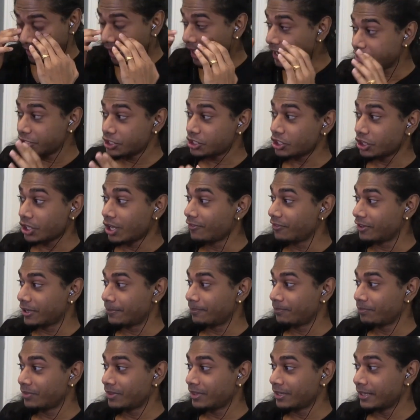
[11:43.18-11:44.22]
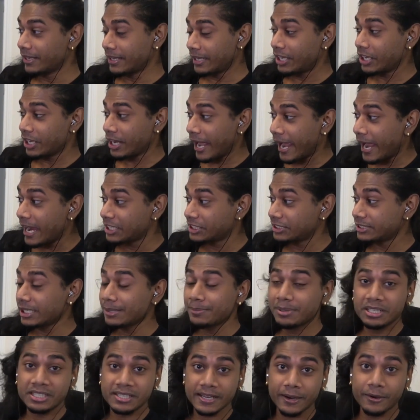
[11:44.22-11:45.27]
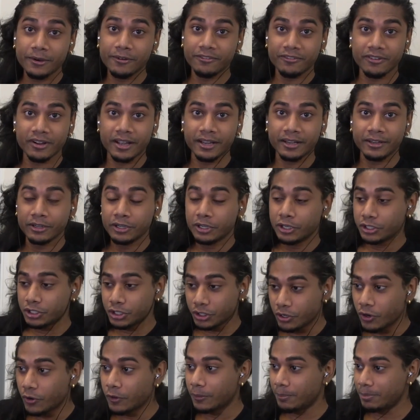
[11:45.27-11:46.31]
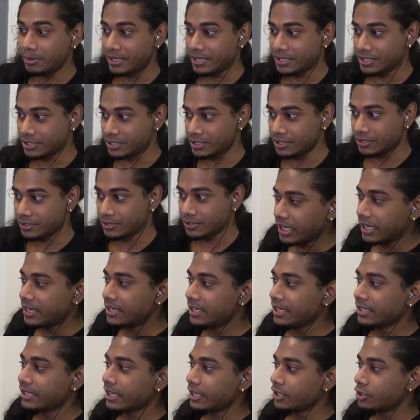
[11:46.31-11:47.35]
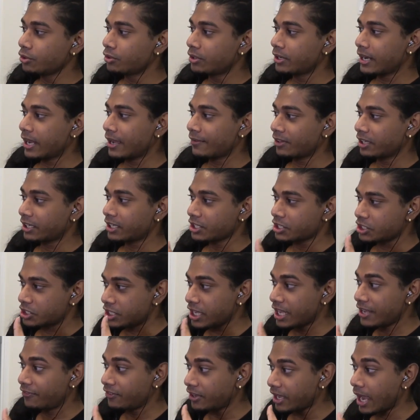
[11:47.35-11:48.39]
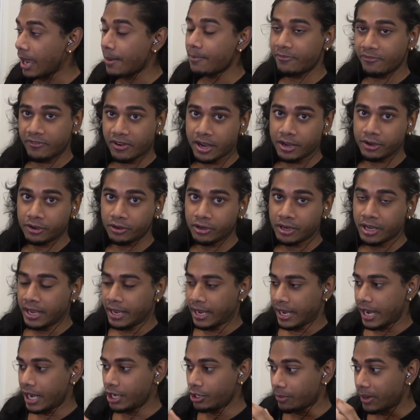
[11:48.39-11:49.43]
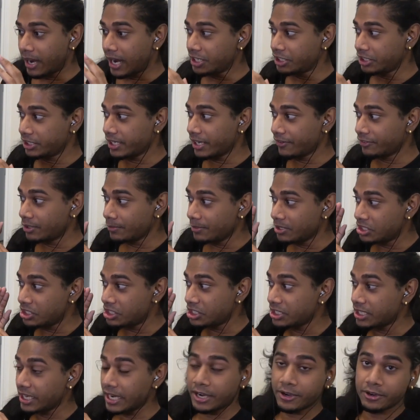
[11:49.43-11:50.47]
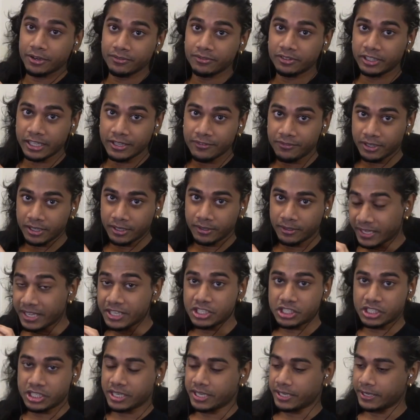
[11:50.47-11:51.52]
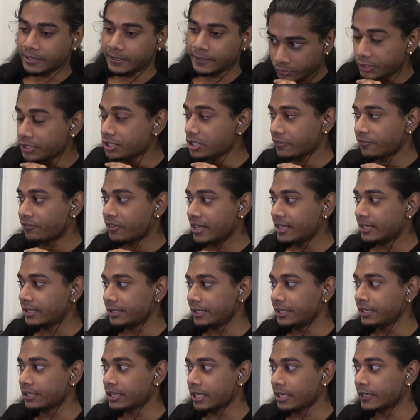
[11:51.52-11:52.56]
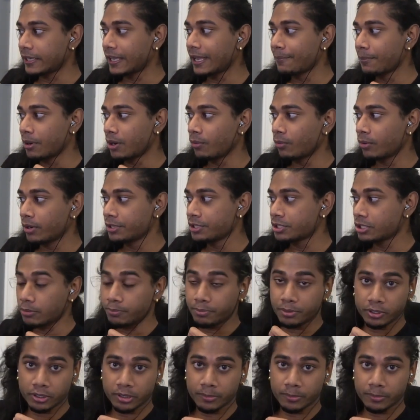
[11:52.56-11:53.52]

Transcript: I just love it. It could actually be terrifying to go to places. The idea that you could have like a safe campfire and you actually have to be scared of leaving is sick. There's a fake leak that came out once, I'll put